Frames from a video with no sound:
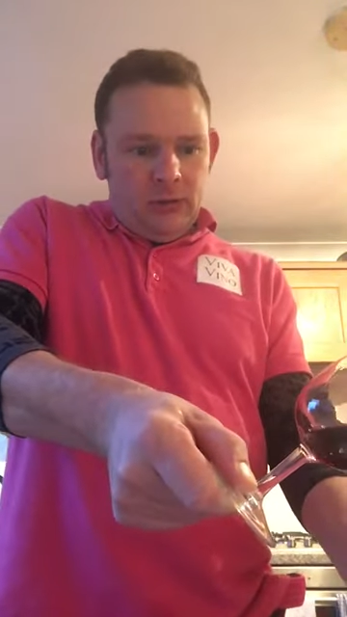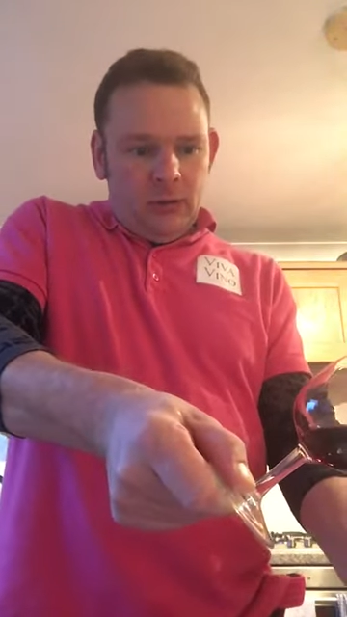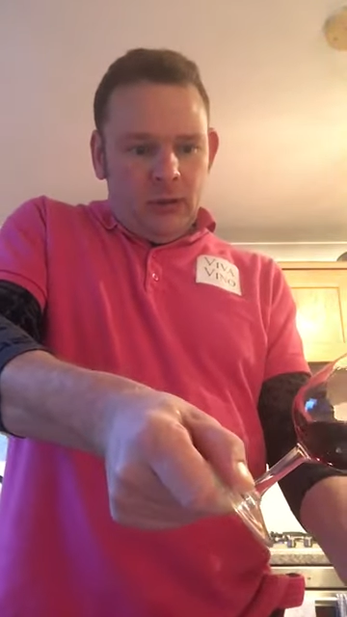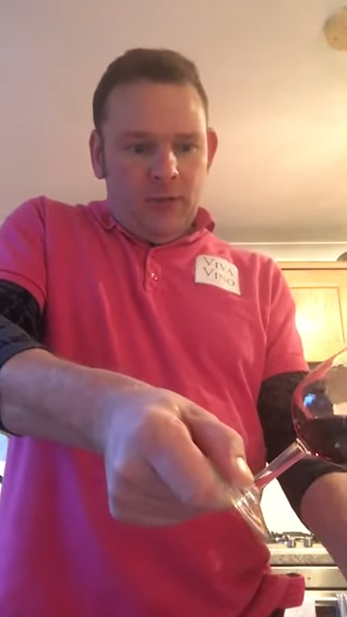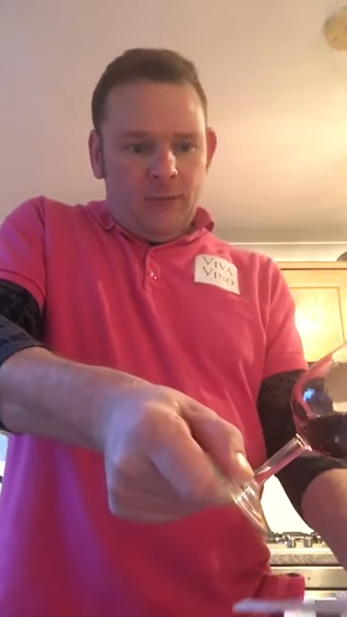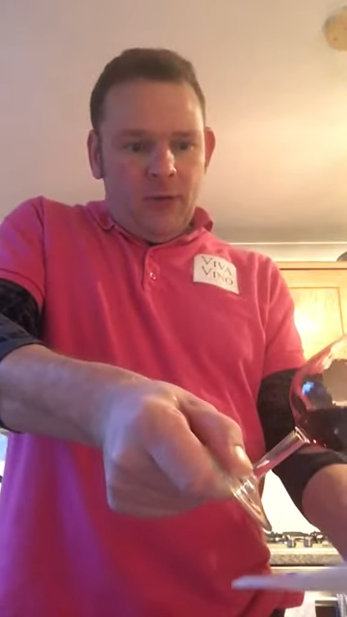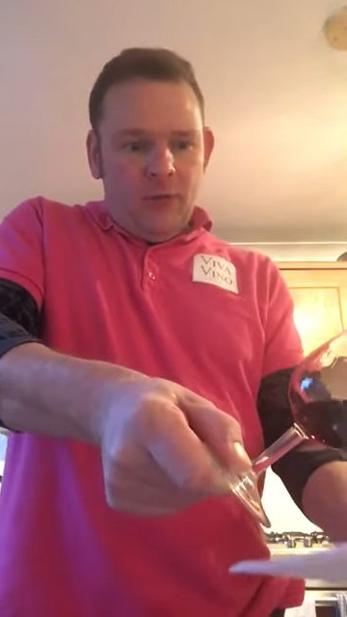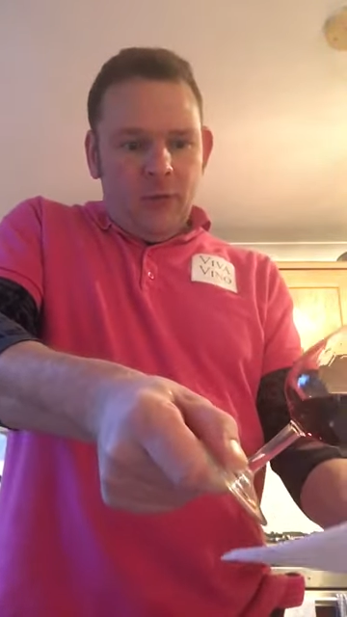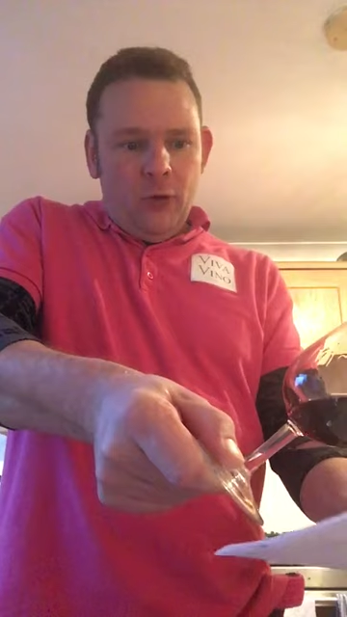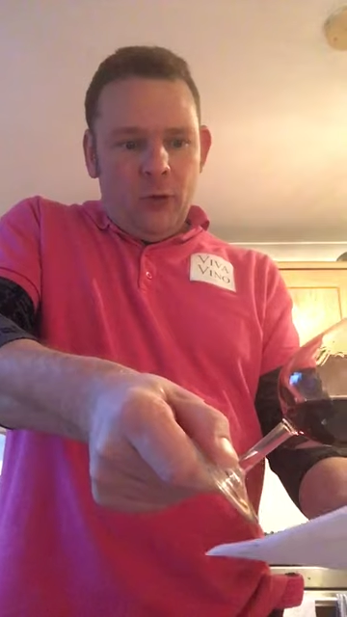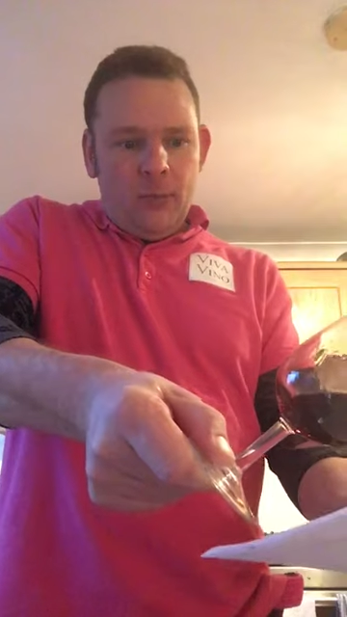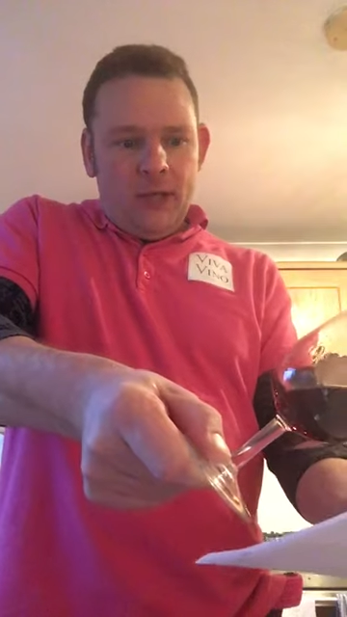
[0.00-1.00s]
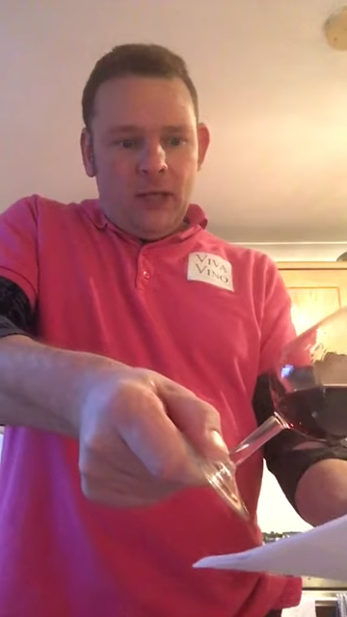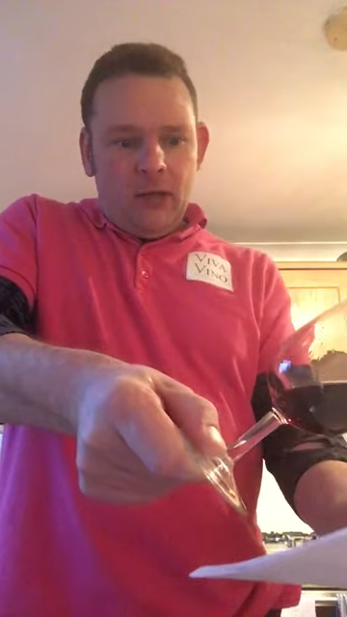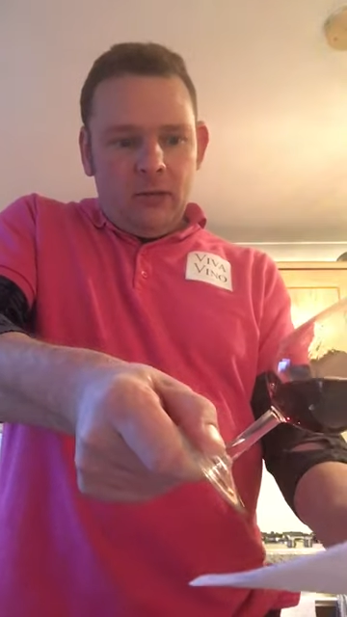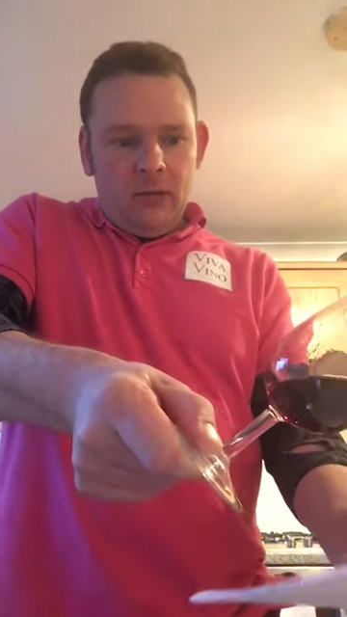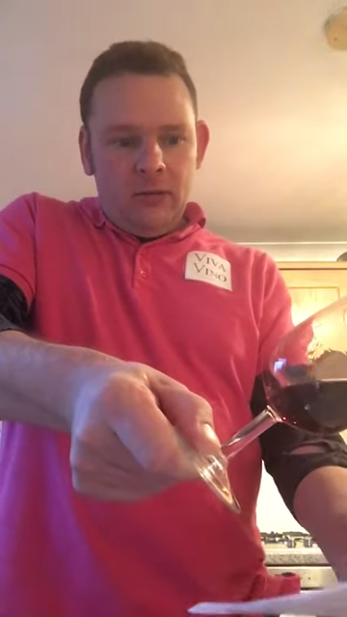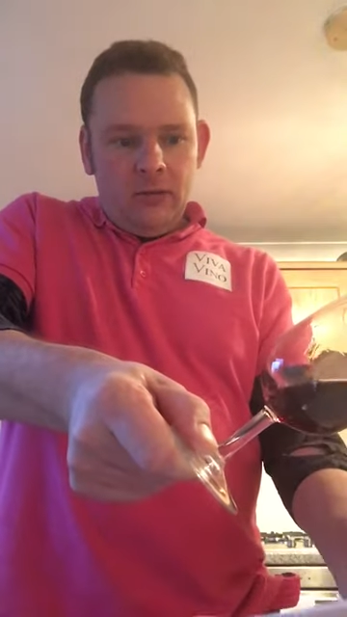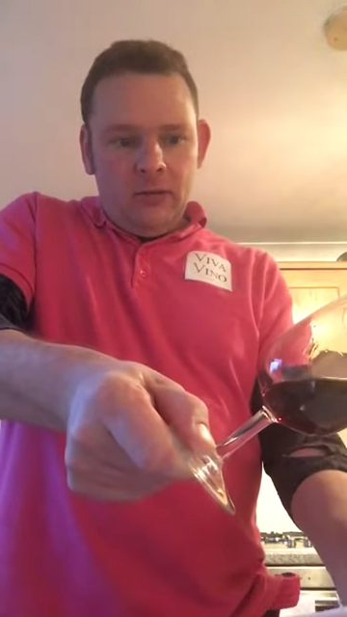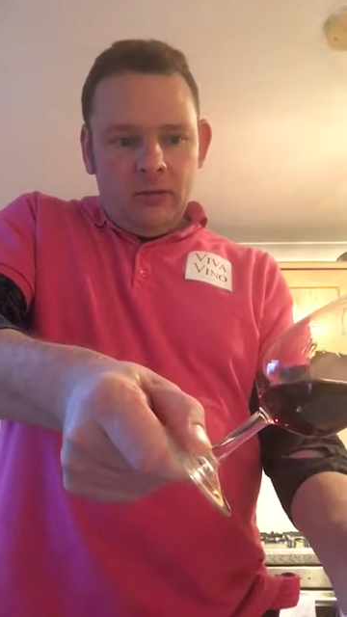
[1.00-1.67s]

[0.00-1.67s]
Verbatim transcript: lovely ruby colour.